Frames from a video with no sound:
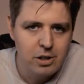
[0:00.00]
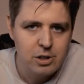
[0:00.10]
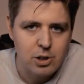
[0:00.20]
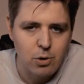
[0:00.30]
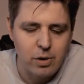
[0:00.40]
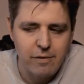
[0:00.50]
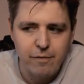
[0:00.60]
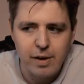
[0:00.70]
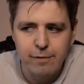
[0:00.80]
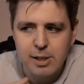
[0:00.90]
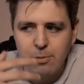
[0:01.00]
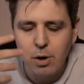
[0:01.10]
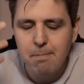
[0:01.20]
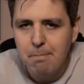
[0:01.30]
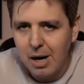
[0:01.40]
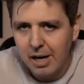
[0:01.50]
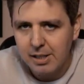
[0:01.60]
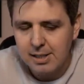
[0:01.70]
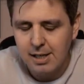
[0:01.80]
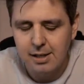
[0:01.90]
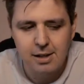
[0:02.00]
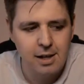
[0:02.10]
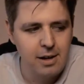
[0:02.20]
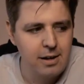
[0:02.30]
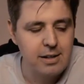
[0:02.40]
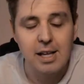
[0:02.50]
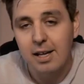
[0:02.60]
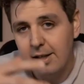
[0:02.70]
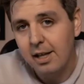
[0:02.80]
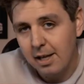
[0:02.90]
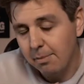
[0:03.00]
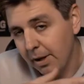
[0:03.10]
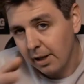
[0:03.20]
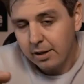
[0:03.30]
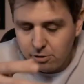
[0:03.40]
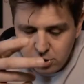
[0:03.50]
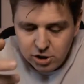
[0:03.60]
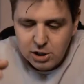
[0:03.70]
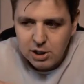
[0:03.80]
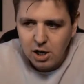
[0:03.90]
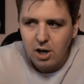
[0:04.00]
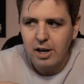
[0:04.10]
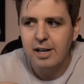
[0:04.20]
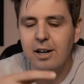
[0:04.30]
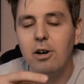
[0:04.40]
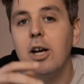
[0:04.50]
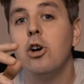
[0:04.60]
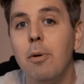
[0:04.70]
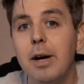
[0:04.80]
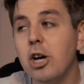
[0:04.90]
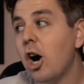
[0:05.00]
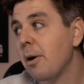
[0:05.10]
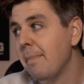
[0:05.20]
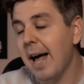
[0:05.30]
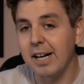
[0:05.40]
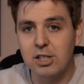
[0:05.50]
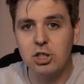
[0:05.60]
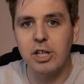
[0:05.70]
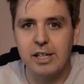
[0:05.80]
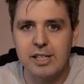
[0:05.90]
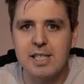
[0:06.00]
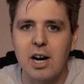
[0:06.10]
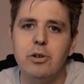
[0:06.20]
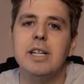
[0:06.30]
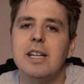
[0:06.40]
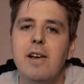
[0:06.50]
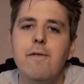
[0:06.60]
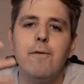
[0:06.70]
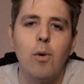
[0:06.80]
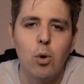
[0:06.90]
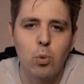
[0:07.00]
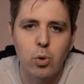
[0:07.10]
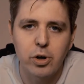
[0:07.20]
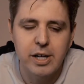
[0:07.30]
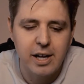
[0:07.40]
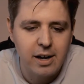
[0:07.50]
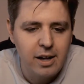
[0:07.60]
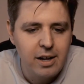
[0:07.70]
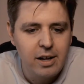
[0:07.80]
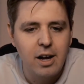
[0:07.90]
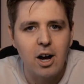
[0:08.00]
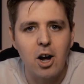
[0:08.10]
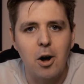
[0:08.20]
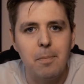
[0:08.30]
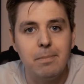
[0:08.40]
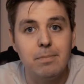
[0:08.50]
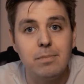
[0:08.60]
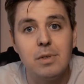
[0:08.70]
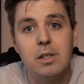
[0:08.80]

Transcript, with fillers: So if if someone buys it, they get the email like you just saw, and they're like, oh my god, Max, check this out, and they forward it. Um,